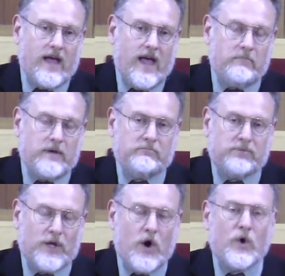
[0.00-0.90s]
and be
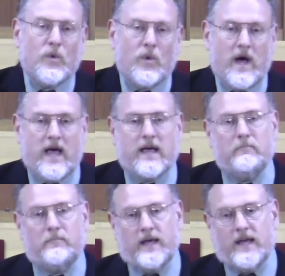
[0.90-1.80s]
blown away
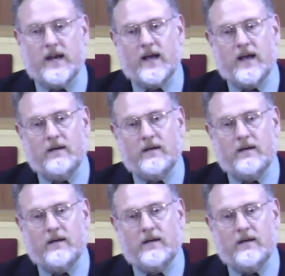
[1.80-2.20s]
a bit